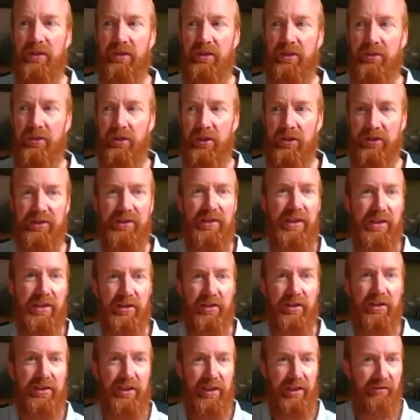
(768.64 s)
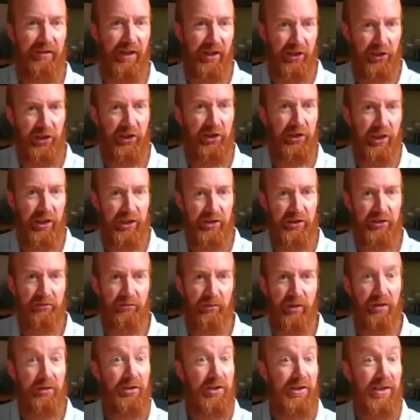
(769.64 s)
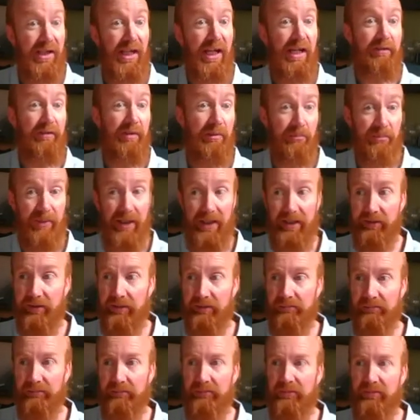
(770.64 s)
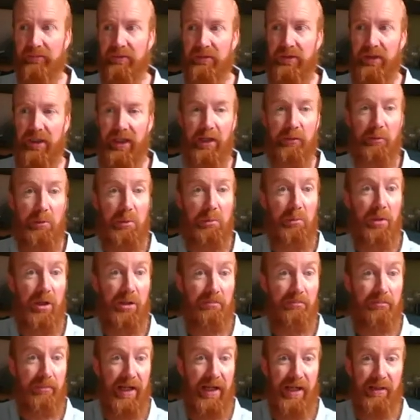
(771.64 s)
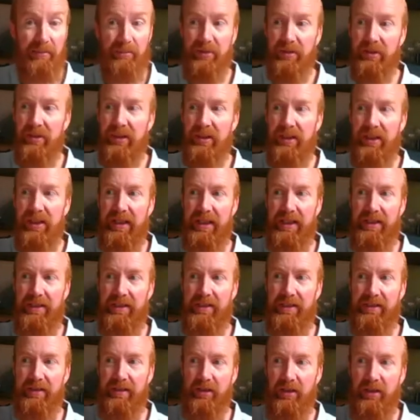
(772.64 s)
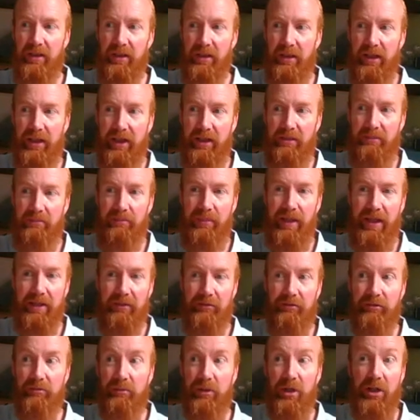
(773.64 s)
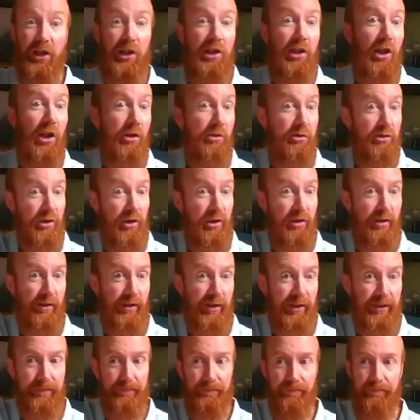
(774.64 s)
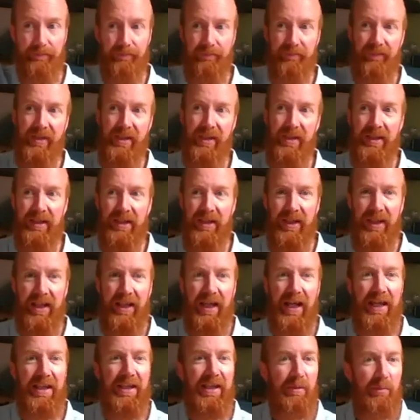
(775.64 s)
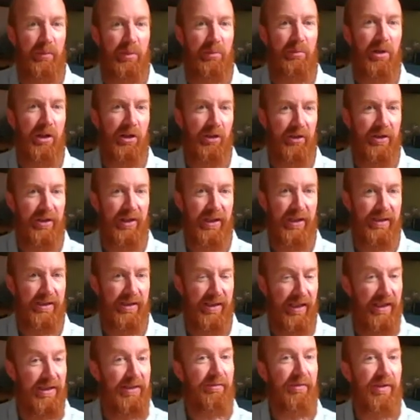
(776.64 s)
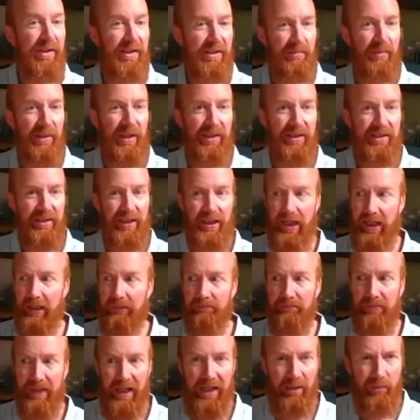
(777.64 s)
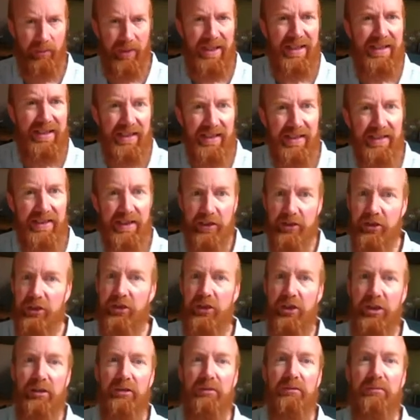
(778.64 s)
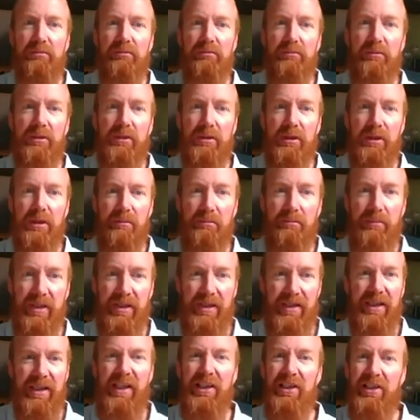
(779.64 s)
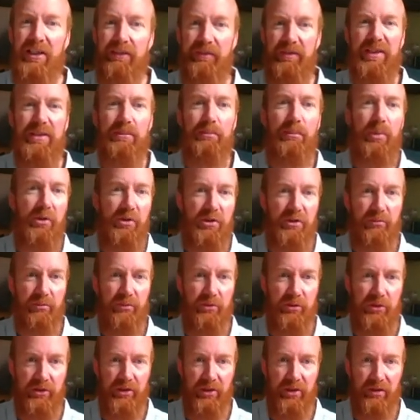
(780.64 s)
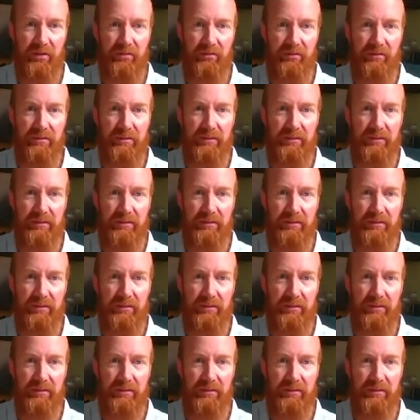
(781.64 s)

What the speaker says: Does this idea actually change the world? Does it have impact? And we might map its kind of impact from kind of low to high. And then we might look at it, say its feasibility, like how easy is it to do? Because actually, if it's impossible to do,